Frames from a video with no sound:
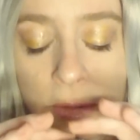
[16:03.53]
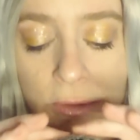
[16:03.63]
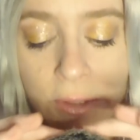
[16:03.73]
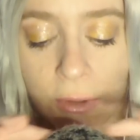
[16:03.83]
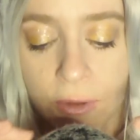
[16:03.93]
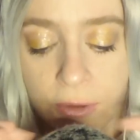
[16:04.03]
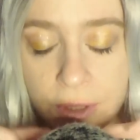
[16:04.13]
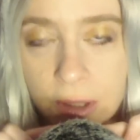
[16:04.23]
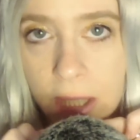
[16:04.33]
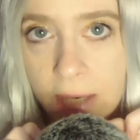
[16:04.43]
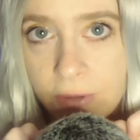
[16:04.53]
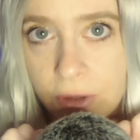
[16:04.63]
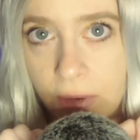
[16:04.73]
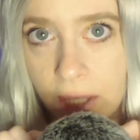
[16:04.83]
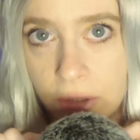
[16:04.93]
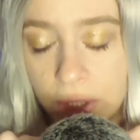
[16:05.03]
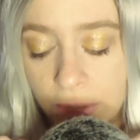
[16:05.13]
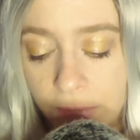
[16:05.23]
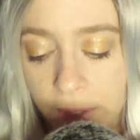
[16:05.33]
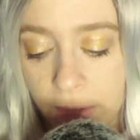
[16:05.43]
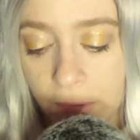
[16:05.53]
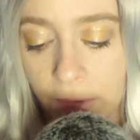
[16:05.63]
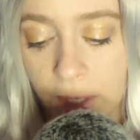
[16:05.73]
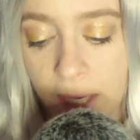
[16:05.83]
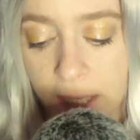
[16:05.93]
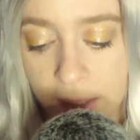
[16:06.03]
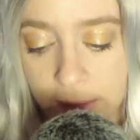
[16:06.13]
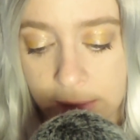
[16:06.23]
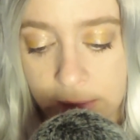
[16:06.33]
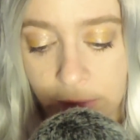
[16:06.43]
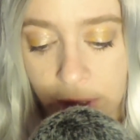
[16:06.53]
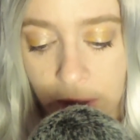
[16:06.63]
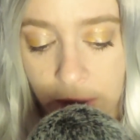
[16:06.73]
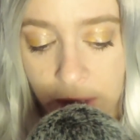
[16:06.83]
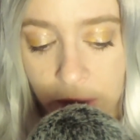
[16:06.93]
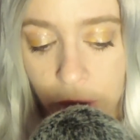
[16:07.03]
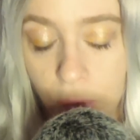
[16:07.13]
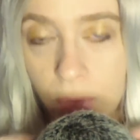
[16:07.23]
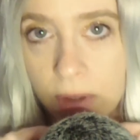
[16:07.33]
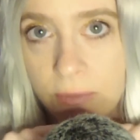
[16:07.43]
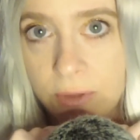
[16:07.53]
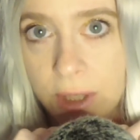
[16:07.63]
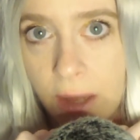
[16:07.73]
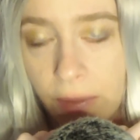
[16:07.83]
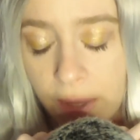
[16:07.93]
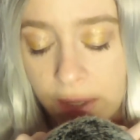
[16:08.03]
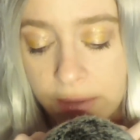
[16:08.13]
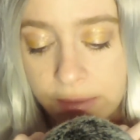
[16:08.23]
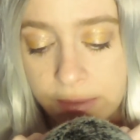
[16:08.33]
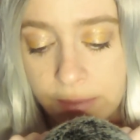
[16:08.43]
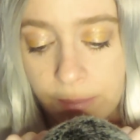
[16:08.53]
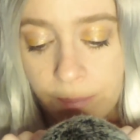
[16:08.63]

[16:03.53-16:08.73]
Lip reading: So they're still left scratching their heads regarding who could have done this.